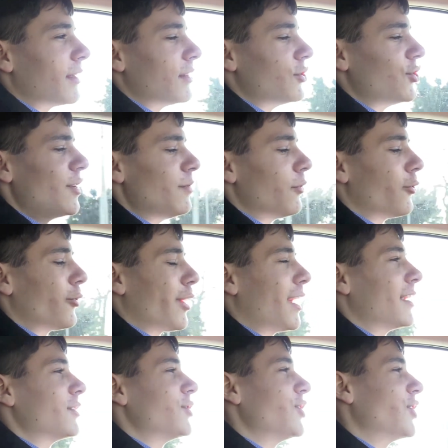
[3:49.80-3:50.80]
in the Jeep
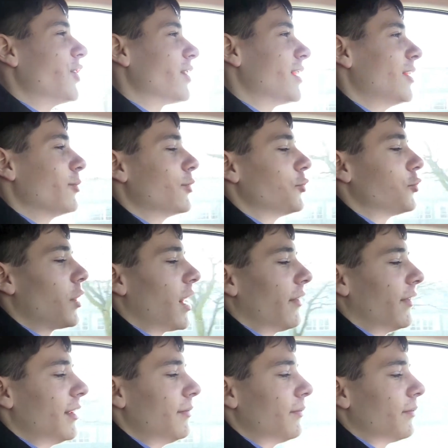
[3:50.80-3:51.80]
Grand Cherokee we're
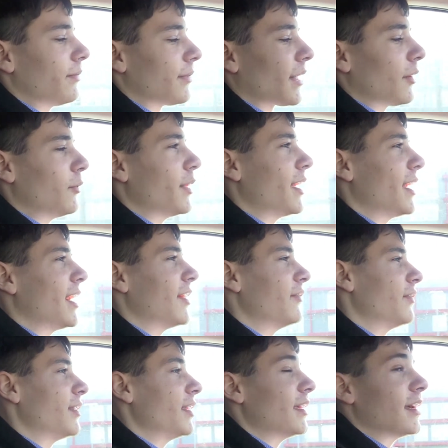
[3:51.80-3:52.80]
driving, we
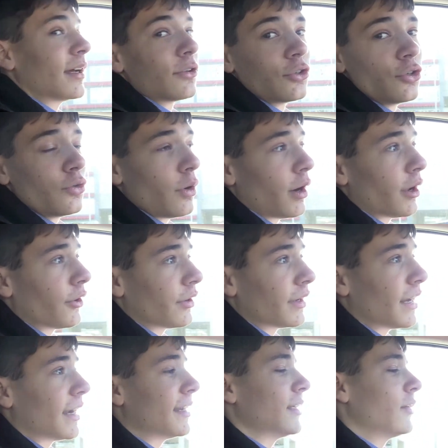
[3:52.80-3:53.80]
have the
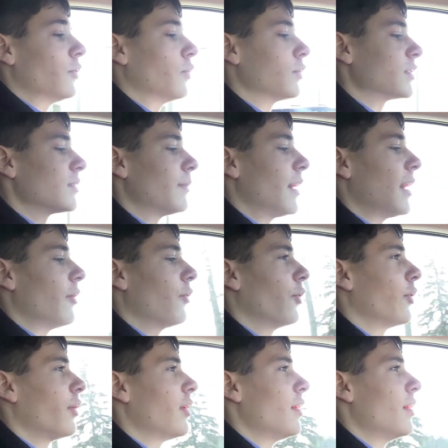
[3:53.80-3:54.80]
290
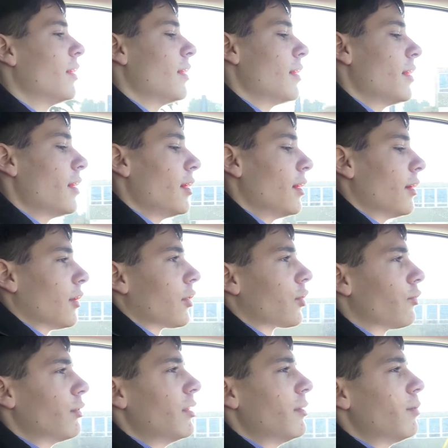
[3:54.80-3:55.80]
horsepower,
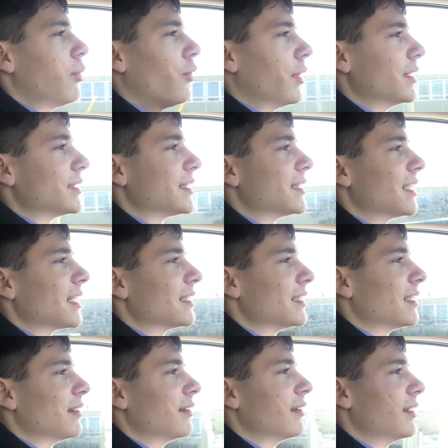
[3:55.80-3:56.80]

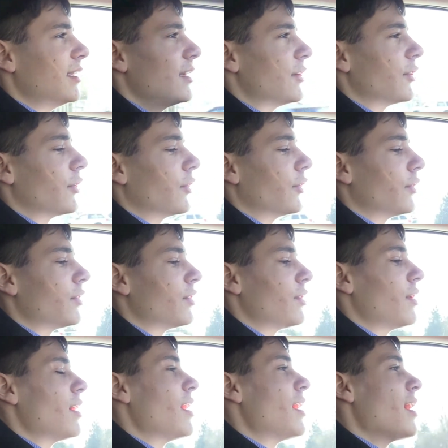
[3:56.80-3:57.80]
3.6 liter,
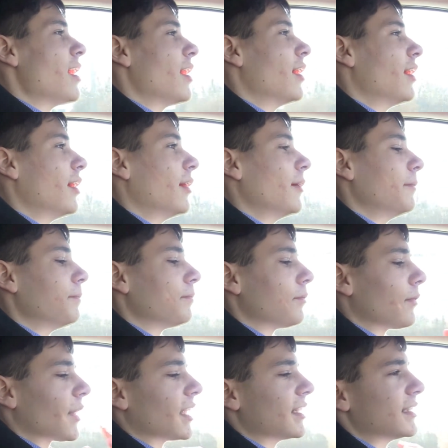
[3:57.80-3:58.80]

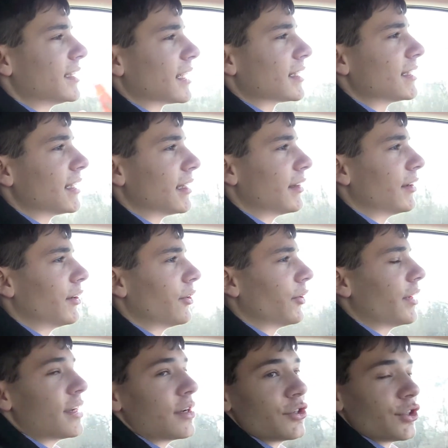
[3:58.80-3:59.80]
6-cylinder
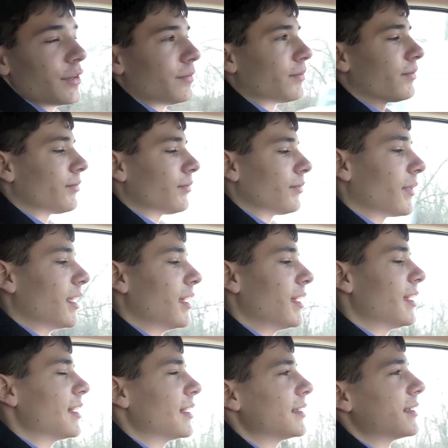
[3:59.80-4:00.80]
engine.
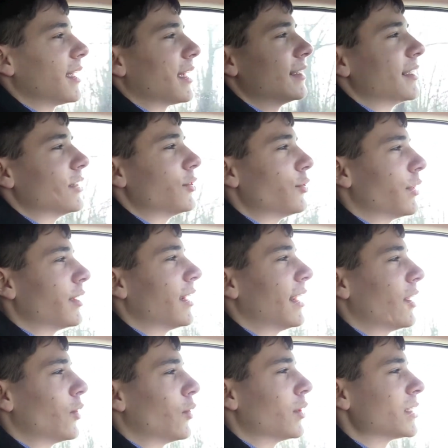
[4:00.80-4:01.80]
It gets, like I said,
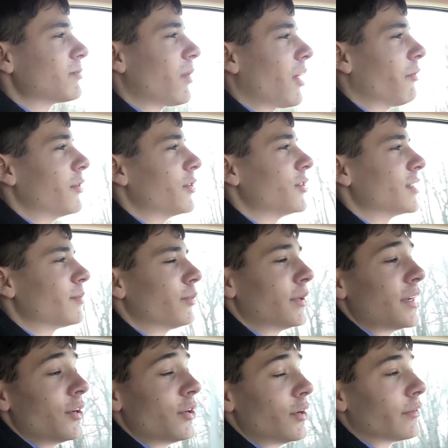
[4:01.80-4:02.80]
290 horsepower, which is
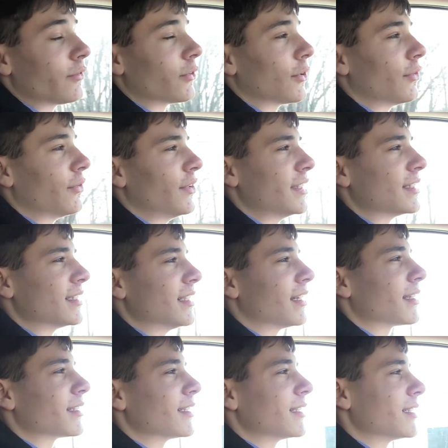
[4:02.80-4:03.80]
pretty good for a
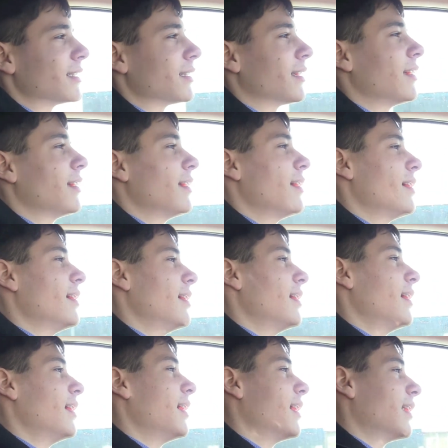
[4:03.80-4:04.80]
V6.
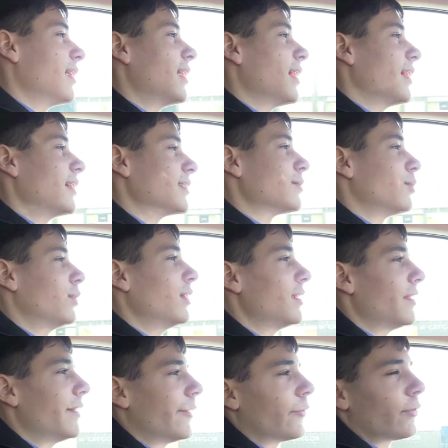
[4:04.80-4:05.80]
And it has
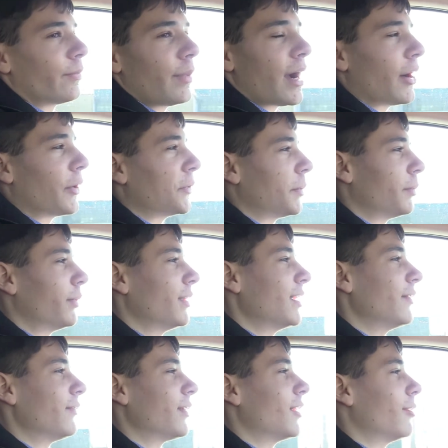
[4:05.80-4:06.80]
plenty of power,
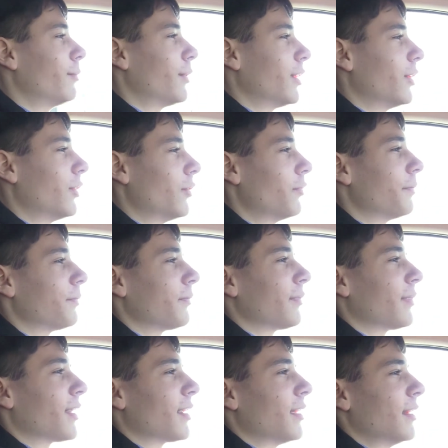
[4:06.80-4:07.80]
plenty of get up and go.
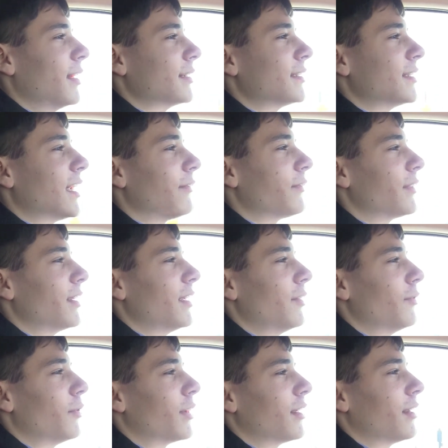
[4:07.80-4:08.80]
It's definitely
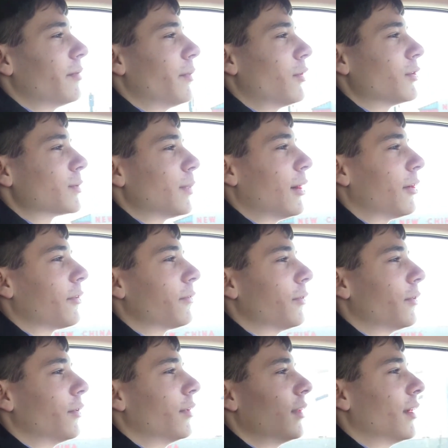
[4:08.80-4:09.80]
one of the most
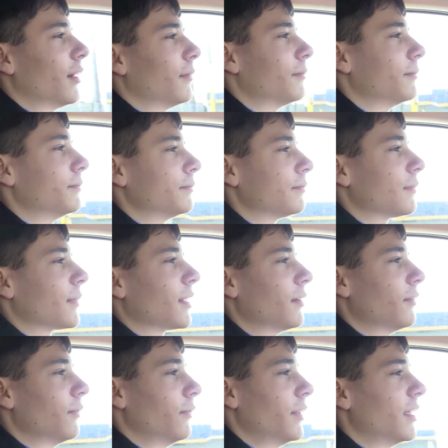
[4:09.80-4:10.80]
powerful
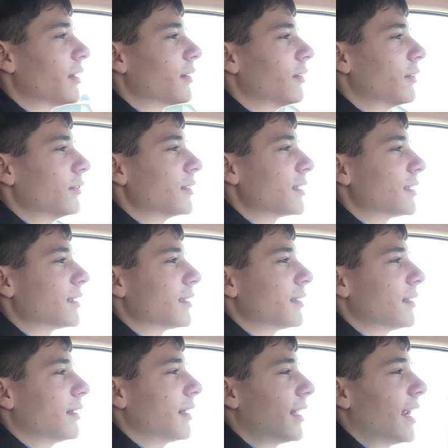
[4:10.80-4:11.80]
vehicles
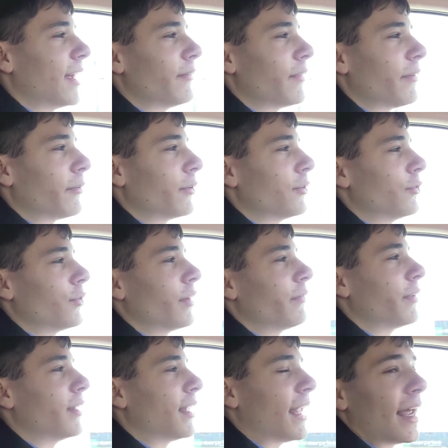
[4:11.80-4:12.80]
that I've ever
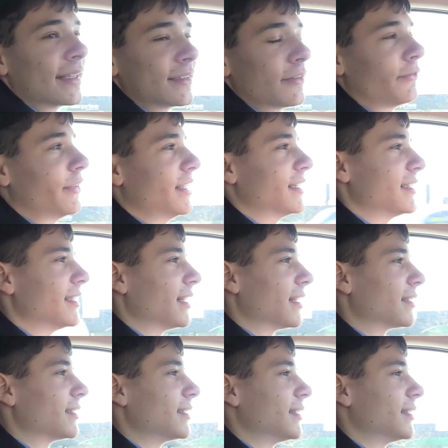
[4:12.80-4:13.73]
driven that has a V6.